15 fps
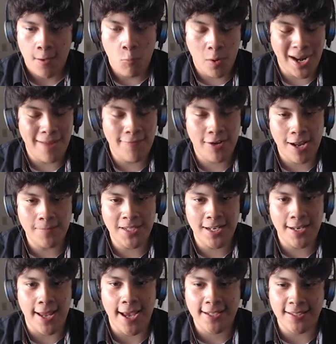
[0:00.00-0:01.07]
Whatever comes
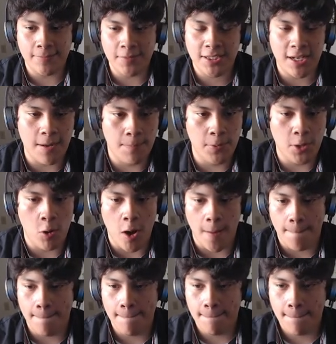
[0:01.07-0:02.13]
in next, I'm just gonna blow
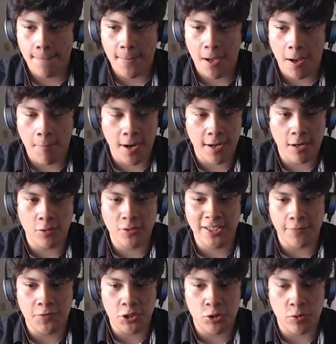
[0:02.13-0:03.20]
up. I'm gonna go
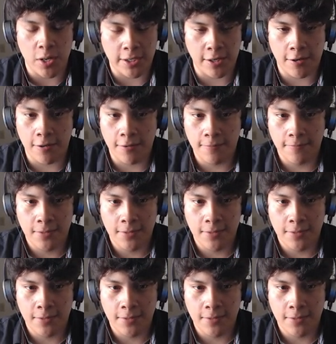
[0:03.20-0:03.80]
self-destruct here.